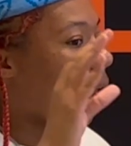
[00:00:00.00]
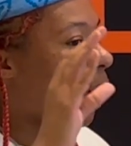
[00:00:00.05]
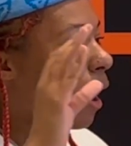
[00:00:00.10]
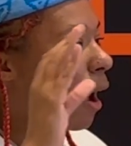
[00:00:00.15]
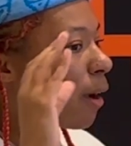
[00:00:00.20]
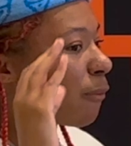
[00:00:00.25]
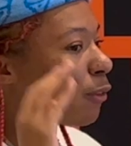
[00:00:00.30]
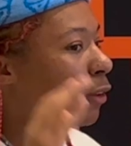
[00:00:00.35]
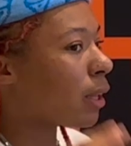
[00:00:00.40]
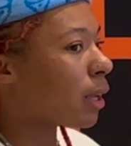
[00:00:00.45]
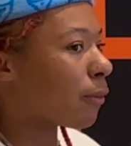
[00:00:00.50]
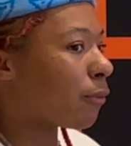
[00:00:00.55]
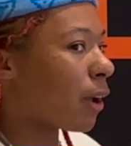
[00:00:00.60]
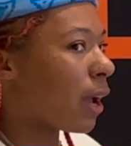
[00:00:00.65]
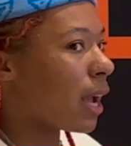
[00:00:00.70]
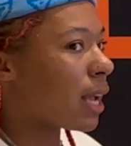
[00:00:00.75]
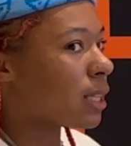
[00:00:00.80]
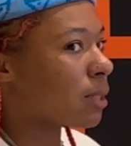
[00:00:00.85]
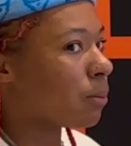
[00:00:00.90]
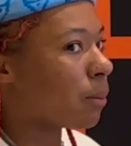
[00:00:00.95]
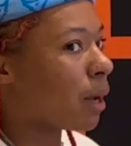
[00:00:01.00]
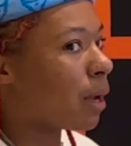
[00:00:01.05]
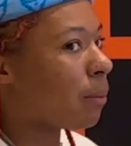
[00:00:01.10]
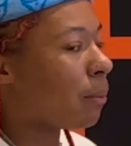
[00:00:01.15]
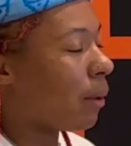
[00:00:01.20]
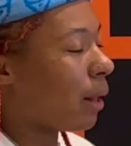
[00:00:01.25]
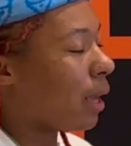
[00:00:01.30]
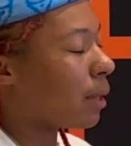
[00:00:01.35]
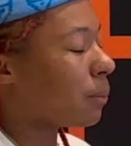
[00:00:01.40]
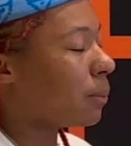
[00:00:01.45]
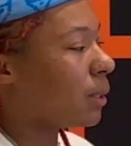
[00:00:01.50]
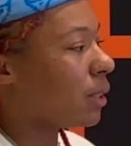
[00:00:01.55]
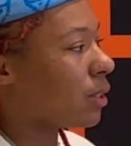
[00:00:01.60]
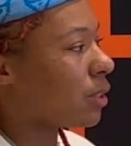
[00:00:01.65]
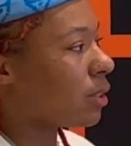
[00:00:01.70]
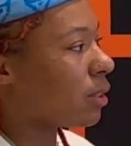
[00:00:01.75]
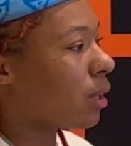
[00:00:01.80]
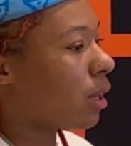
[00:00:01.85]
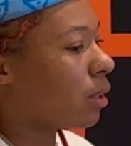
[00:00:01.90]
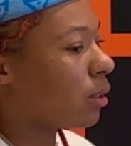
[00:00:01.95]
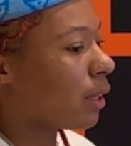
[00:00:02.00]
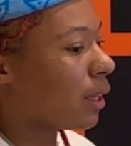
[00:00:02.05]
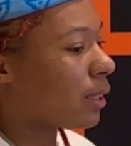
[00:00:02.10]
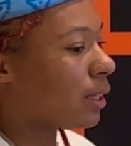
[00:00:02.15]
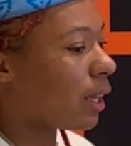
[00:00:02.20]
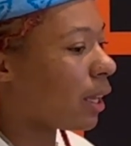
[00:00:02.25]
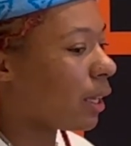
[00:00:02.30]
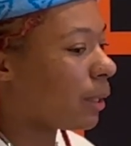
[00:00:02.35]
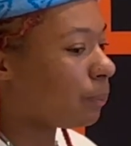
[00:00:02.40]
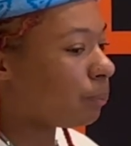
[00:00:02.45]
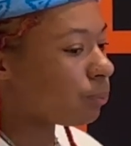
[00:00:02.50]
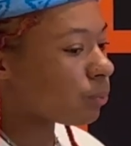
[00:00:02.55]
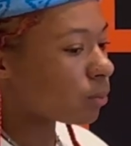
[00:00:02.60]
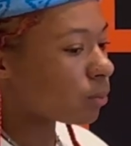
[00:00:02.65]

i feel like if i ask my black peers now like hey